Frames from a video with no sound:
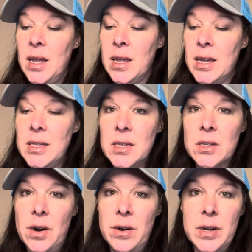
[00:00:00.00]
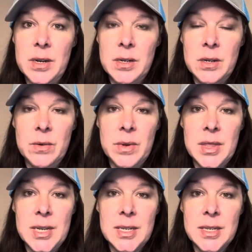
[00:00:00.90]
get started with
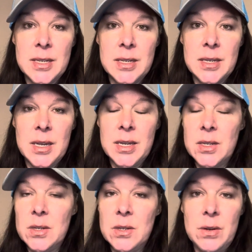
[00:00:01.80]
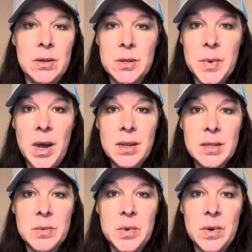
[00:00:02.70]
this as soon as
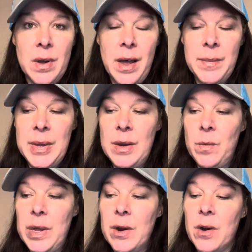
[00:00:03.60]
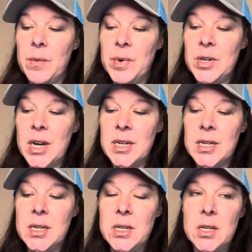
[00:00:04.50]
possible. I mean, we are
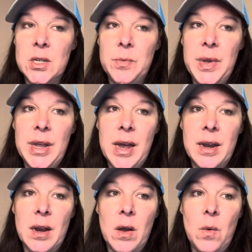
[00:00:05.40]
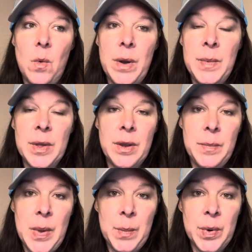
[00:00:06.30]
projected to be at one
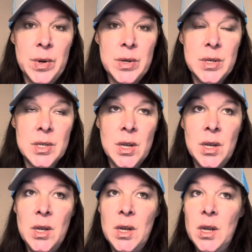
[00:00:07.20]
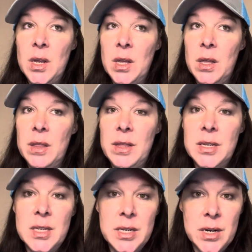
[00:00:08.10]
million members
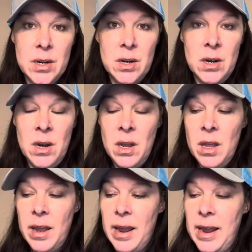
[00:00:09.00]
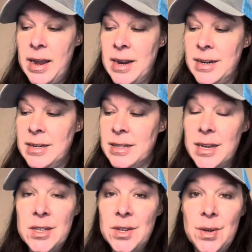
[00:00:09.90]
this year, and
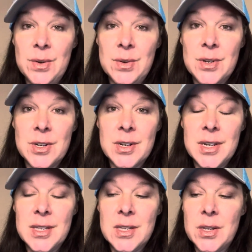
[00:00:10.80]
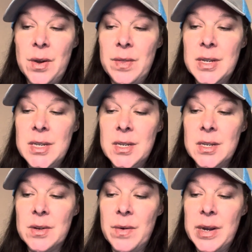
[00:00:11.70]
that's huge. And so this
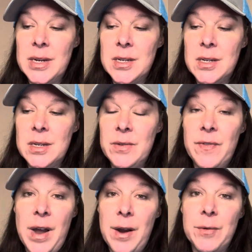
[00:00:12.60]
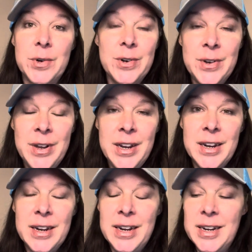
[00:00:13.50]
is going viral.
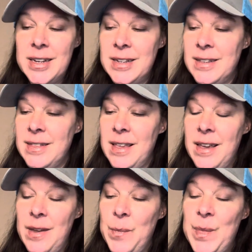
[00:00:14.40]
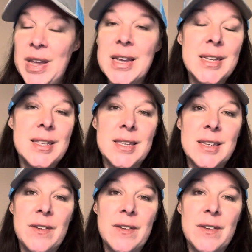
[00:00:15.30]
It is the biggest,